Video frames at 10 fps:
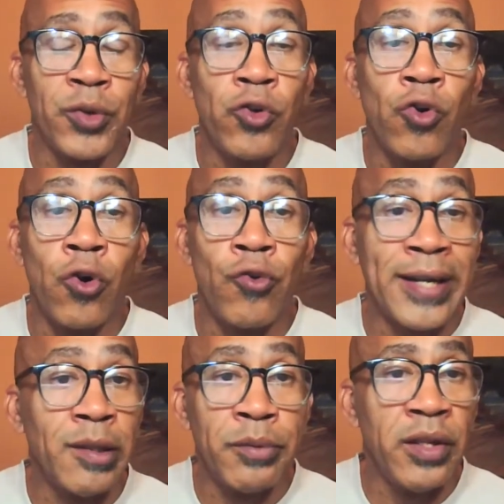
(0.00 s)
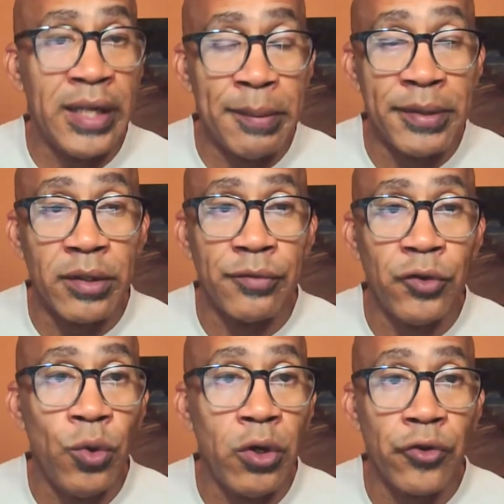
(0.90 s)
which grow right up to the limit of
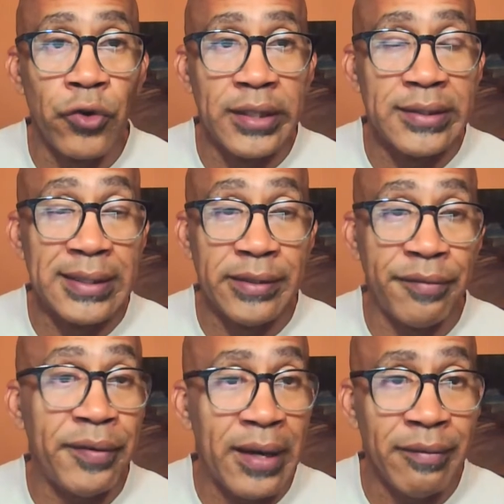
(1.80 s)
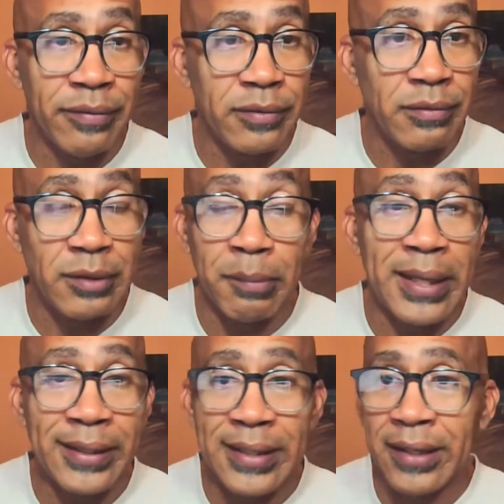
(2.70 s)
265, something
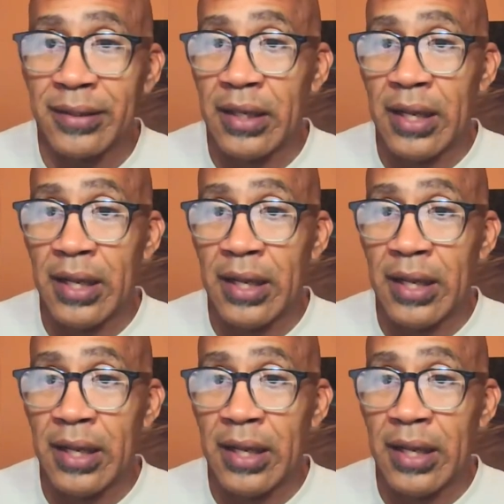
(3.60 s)
like that.